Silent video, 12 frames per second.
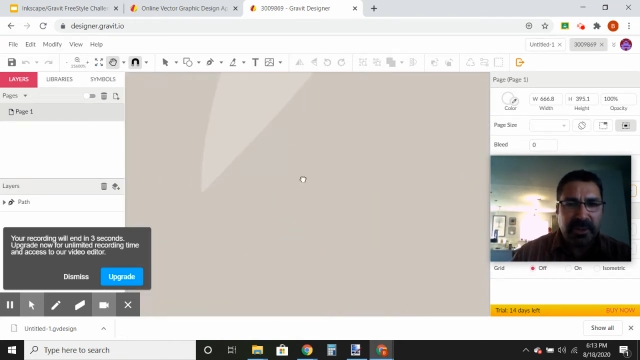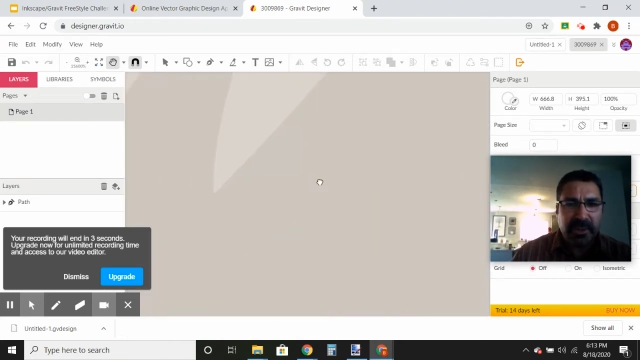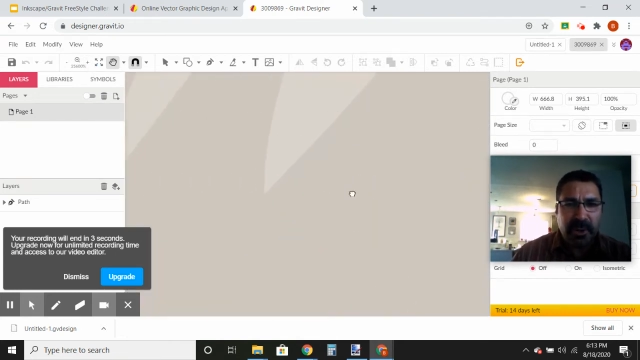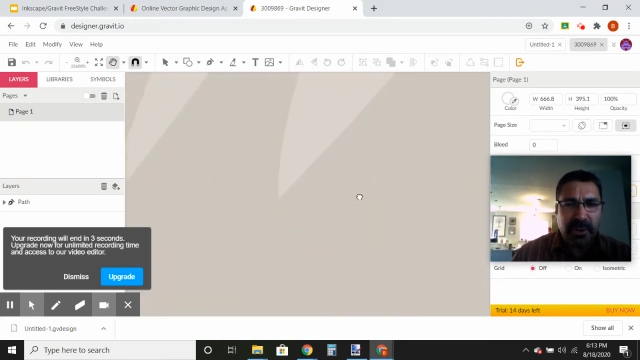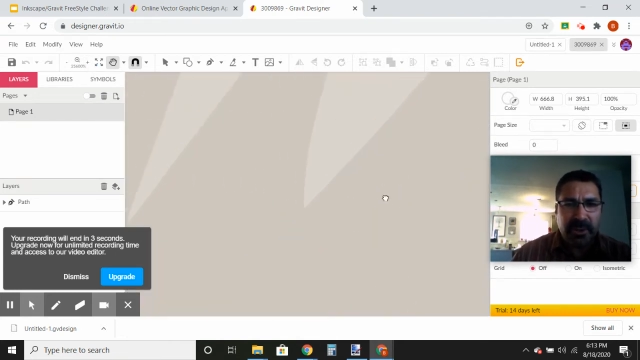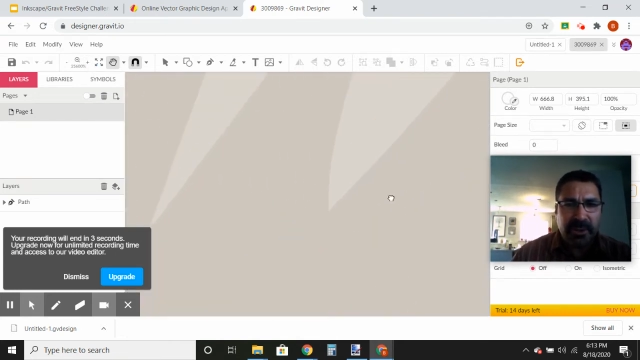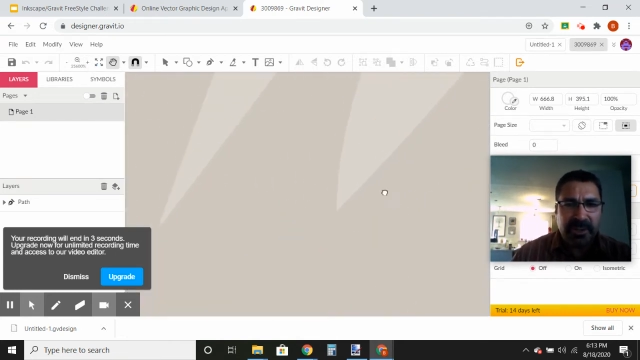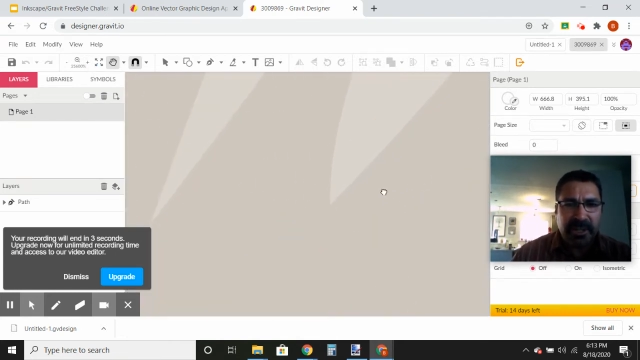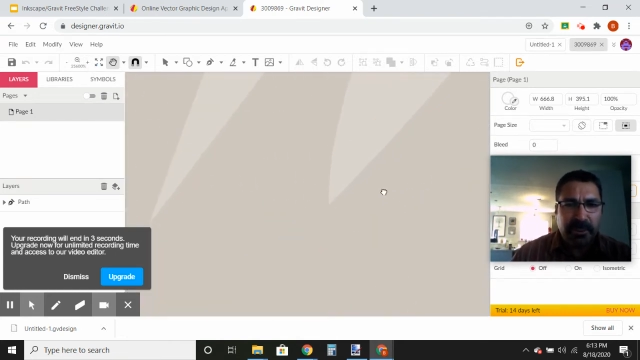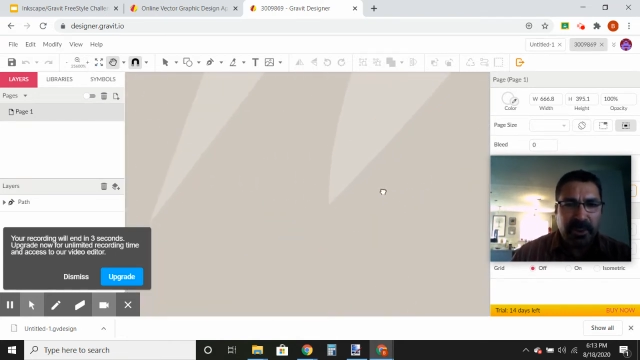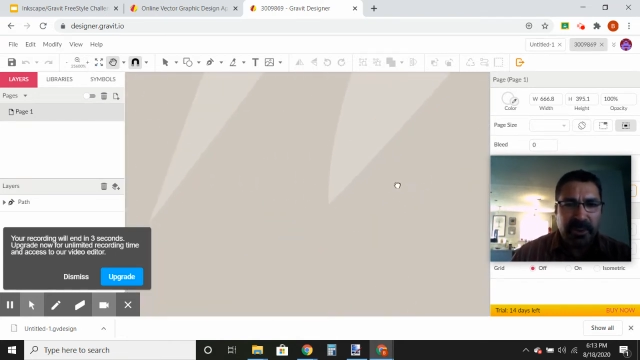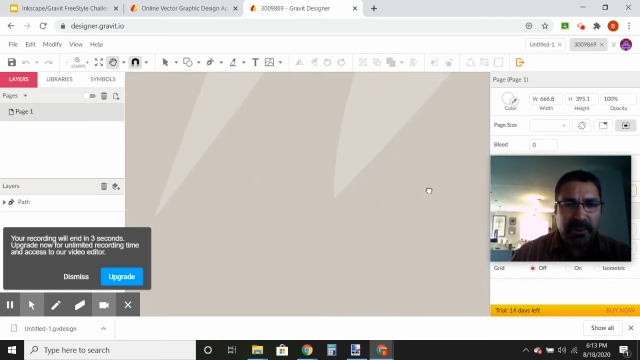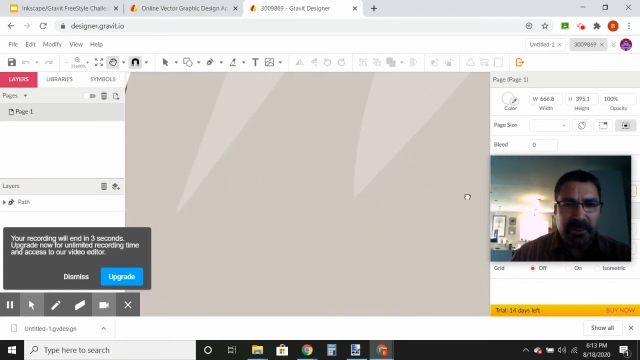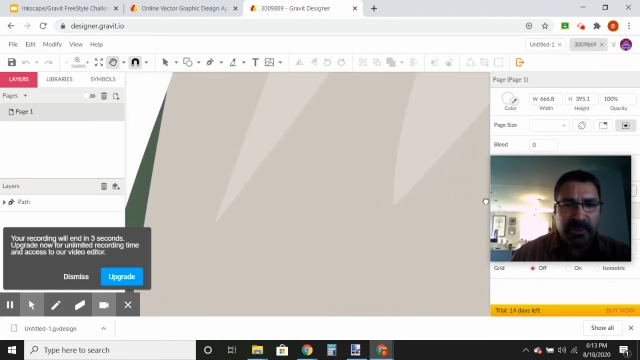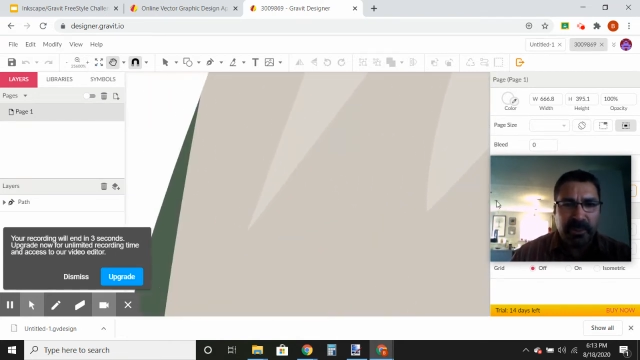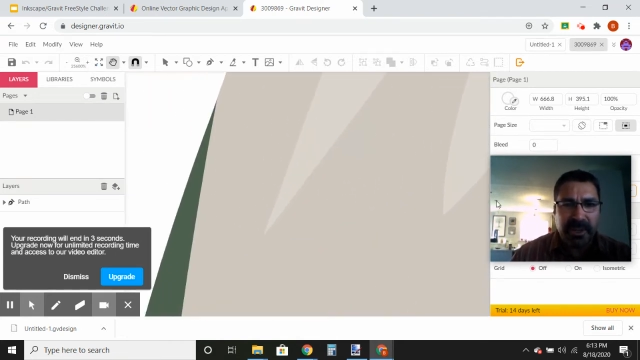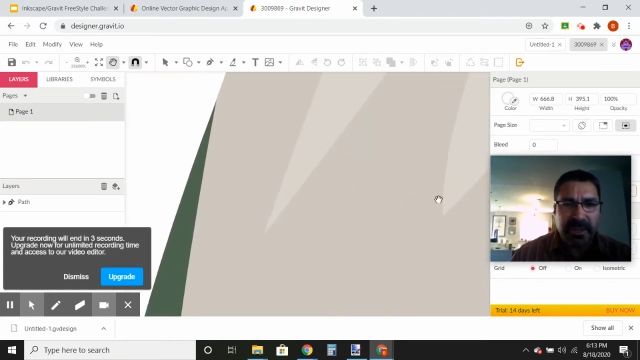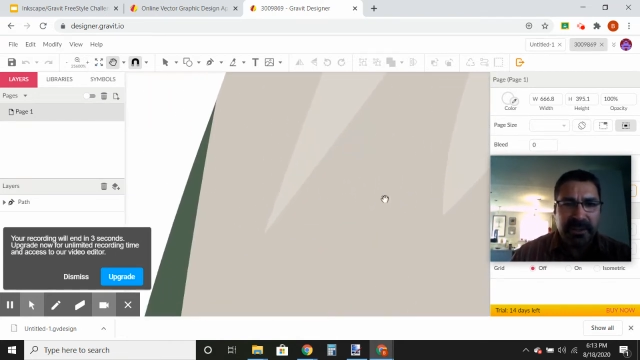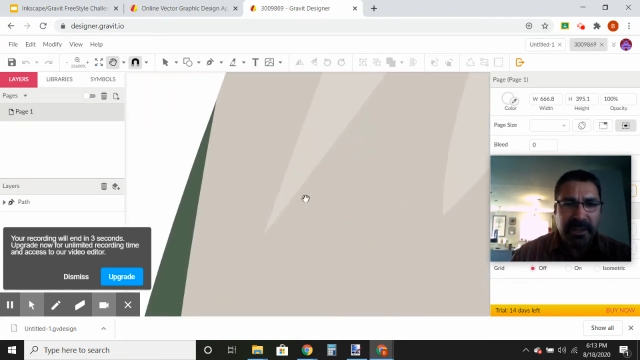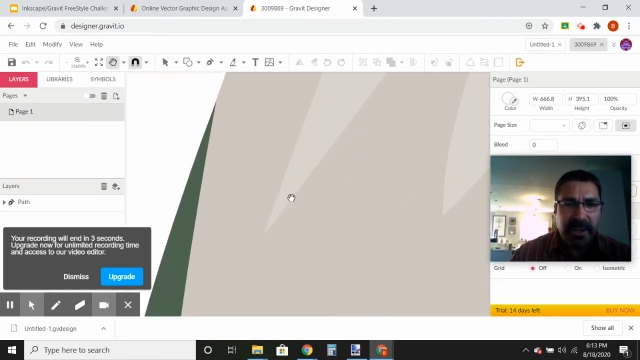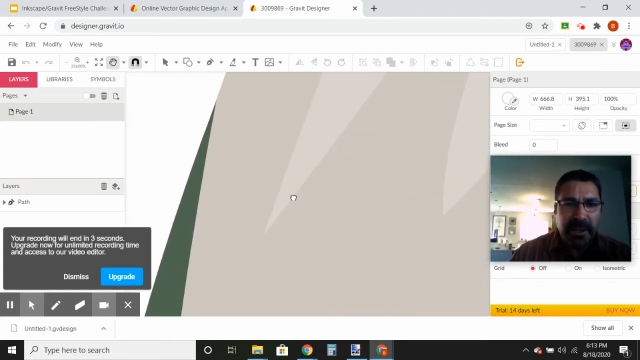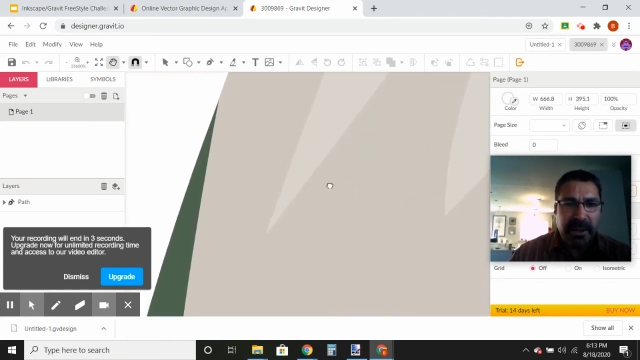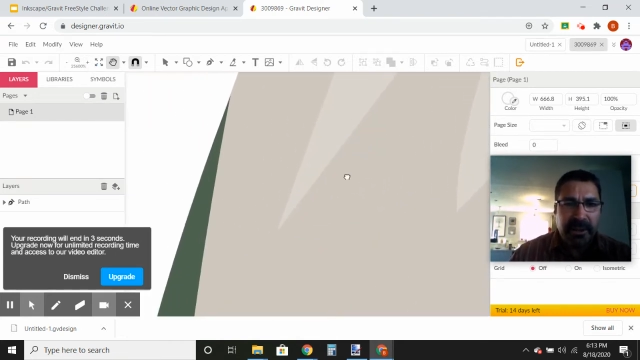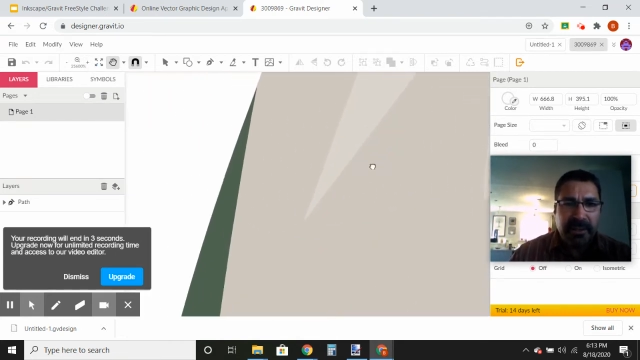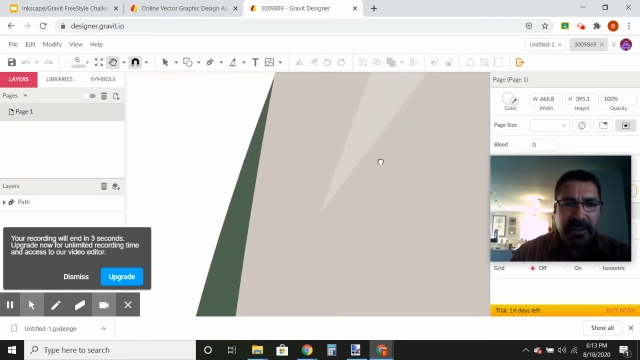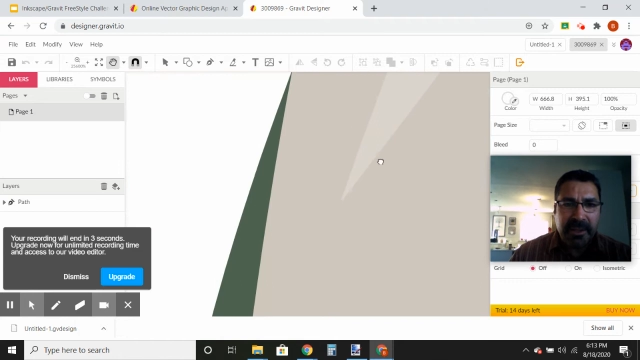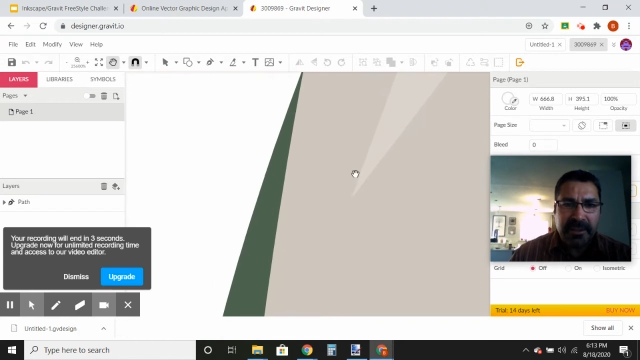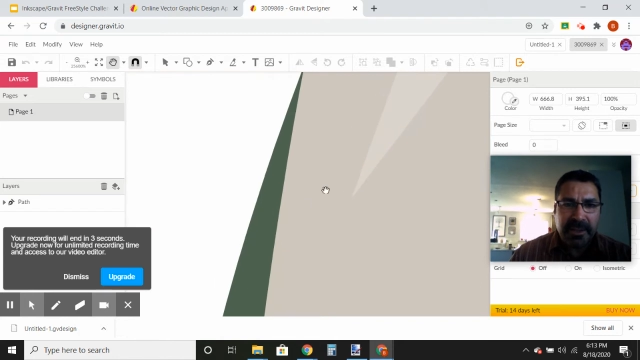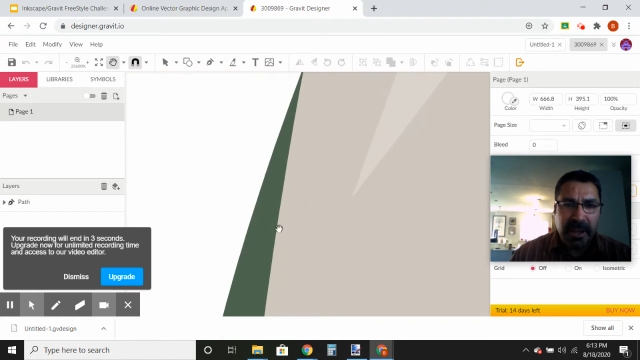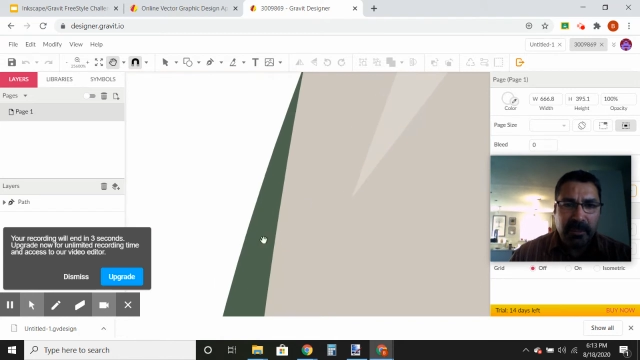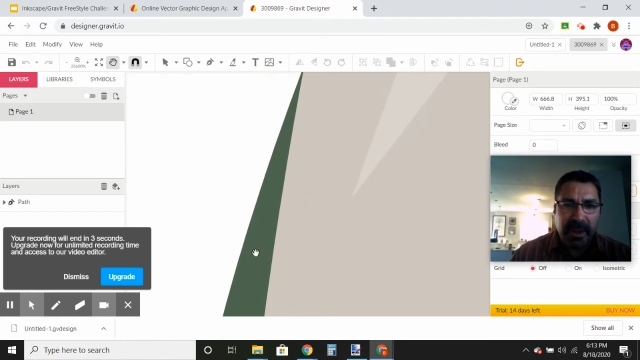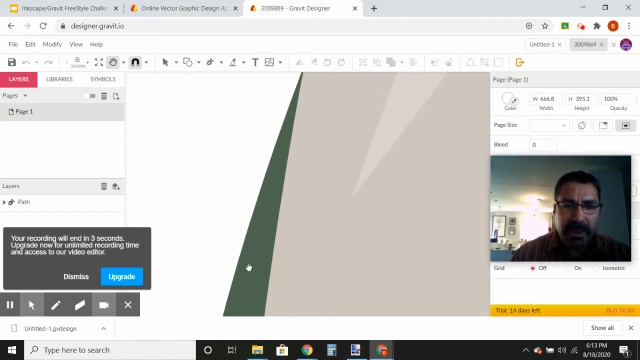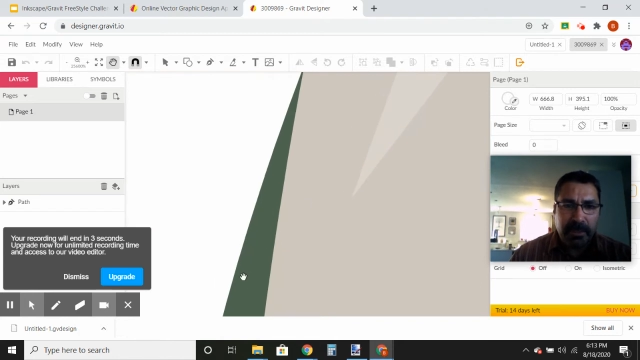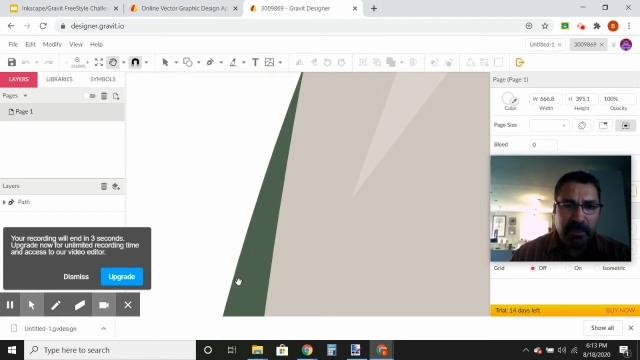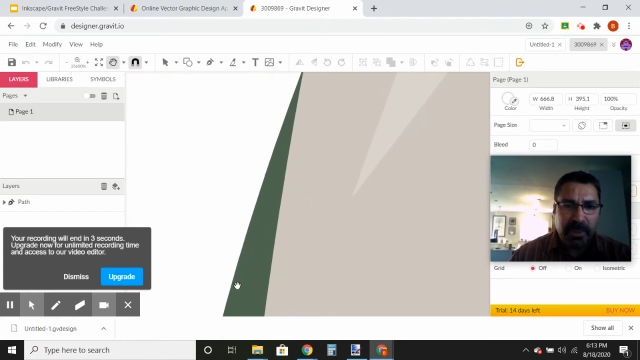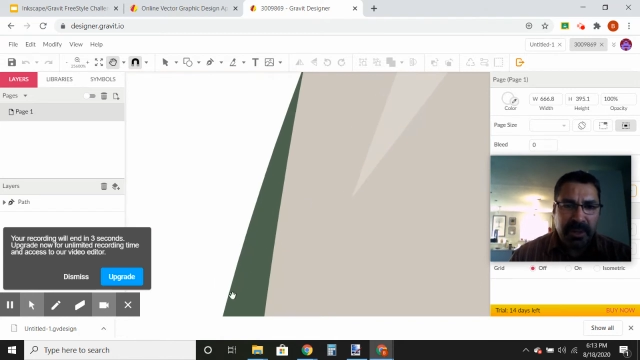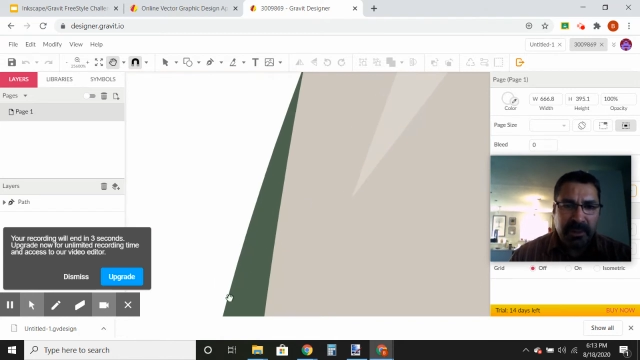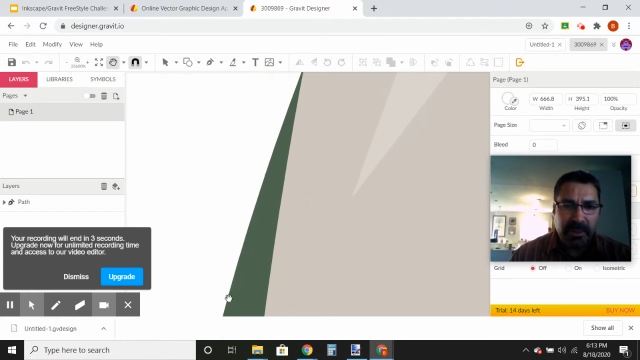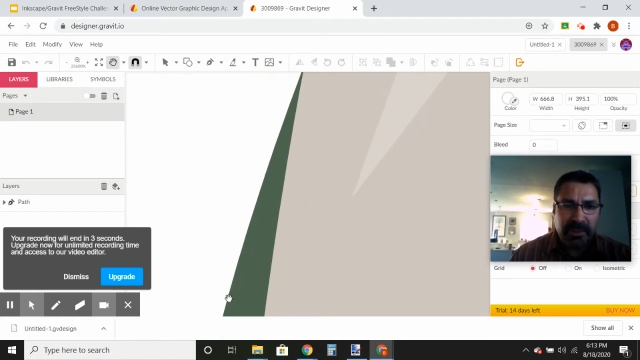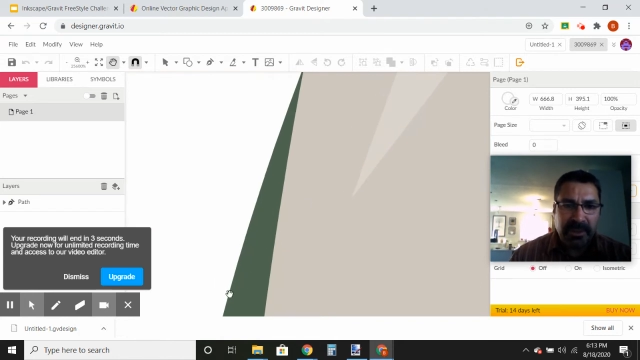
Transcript: No, you don't see any pixels because this is not made up of pixels.